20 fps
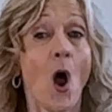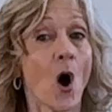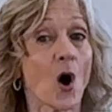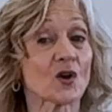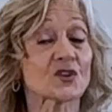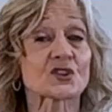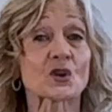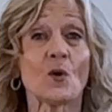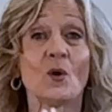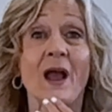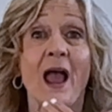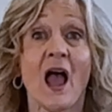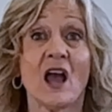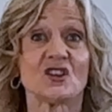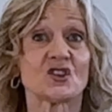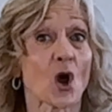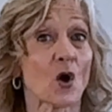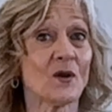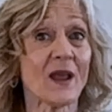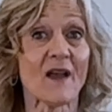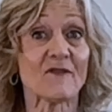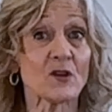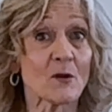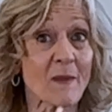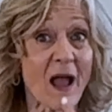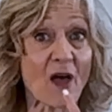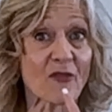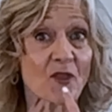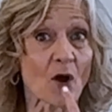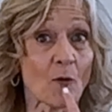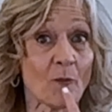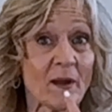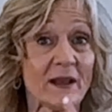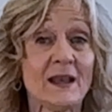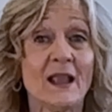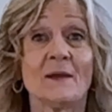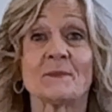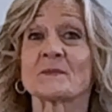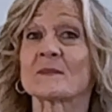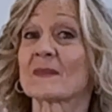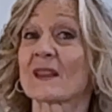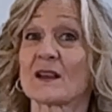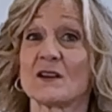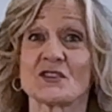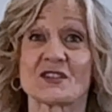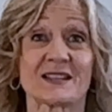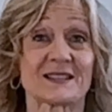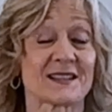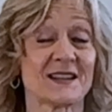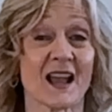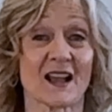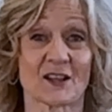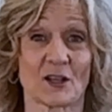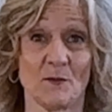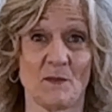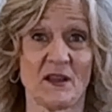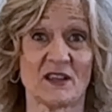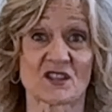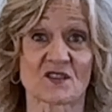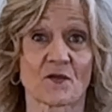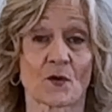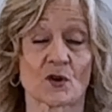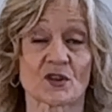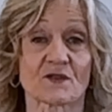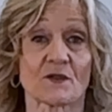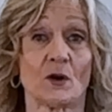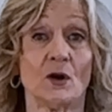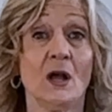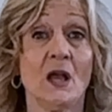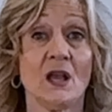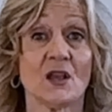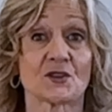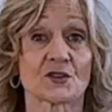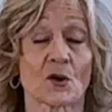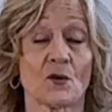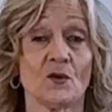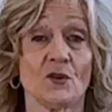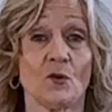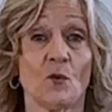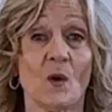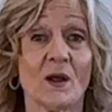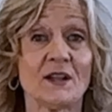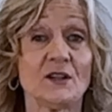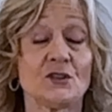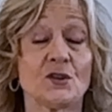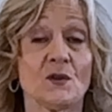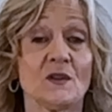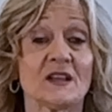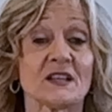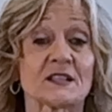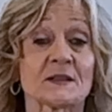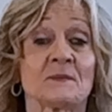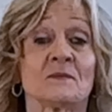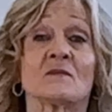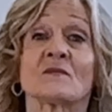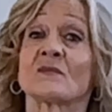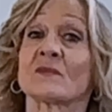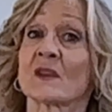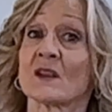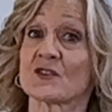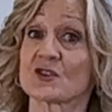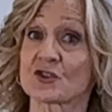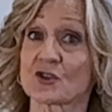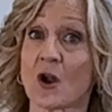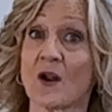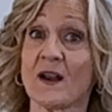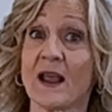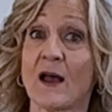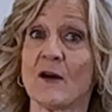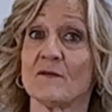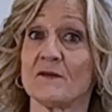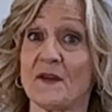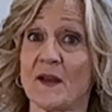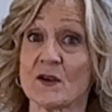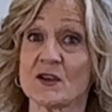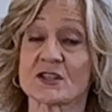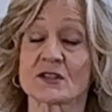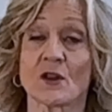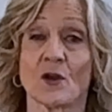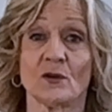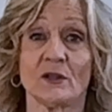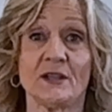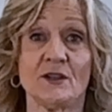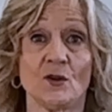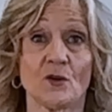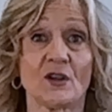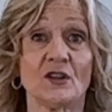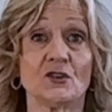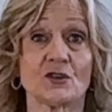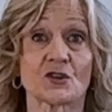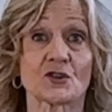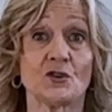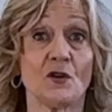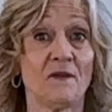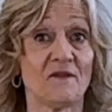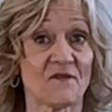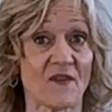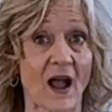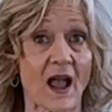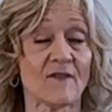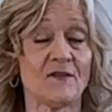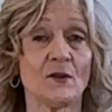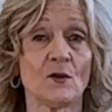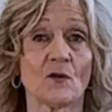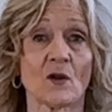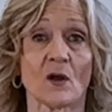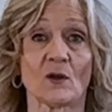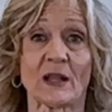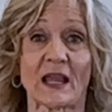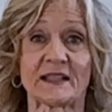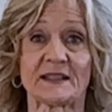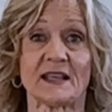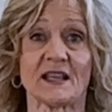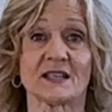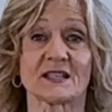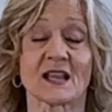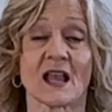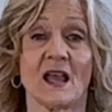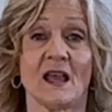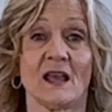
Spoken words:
Also, don't have your mouth open, because it's not going to be as forceful. So you want to do this, start out very slowly. You can just do 5 in a row like this.